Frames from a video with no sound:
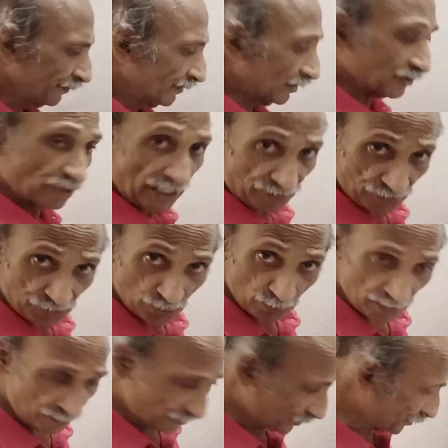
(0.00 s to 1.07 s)
The choice is
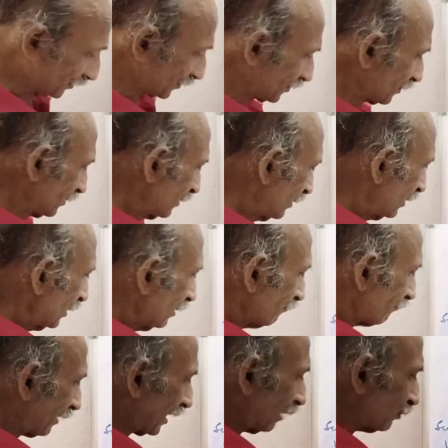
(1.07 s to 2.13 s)
yours.
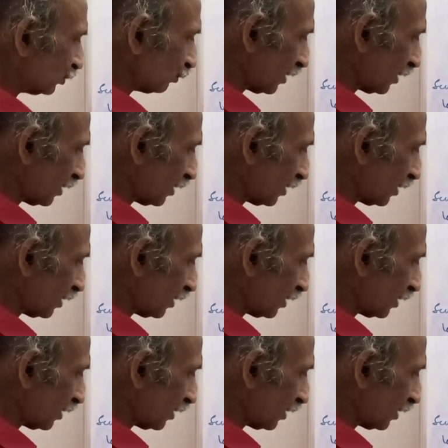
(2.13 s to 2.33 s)
My house